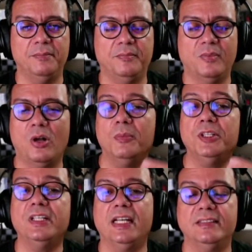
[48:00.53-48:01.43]

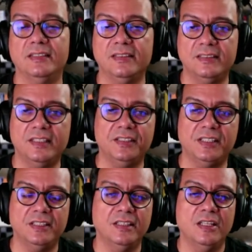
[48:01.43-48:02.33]
communicates a
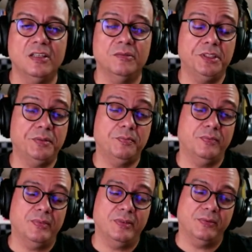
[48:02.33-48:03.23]
decision,
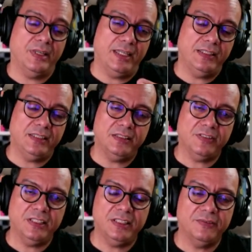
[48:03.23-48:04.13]
and
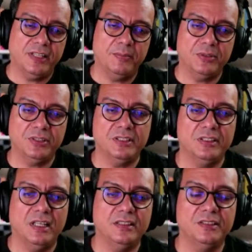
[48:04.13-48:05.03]
even if that person is
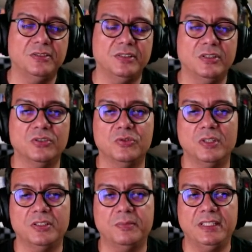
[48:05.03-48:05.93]
not using those
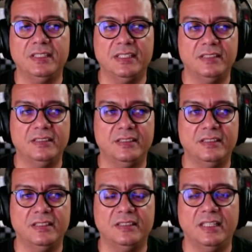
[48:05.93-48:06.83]
words, basically it's
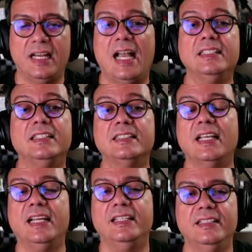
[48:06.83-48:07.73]
just saying I
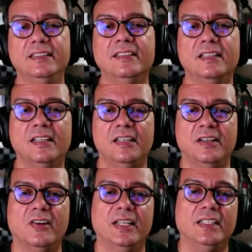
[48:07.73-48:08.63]
decided,
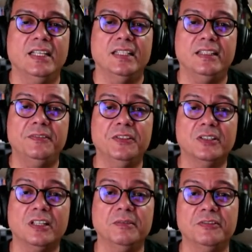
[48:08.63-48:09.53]
right? If you're
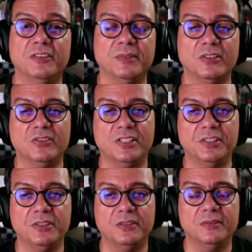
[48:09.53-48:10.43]
coming from a
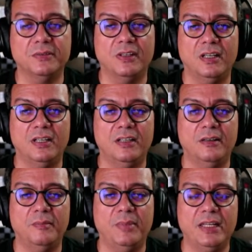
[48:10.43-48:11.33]
consensual
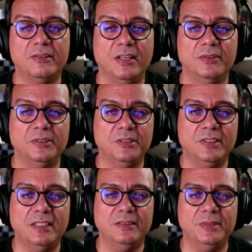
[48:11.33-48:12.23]
background, you
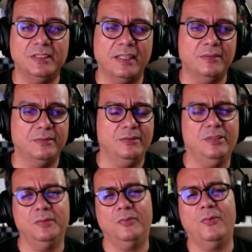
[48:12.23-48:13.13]
tend to be like,
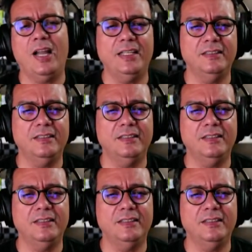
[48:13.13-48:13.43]
why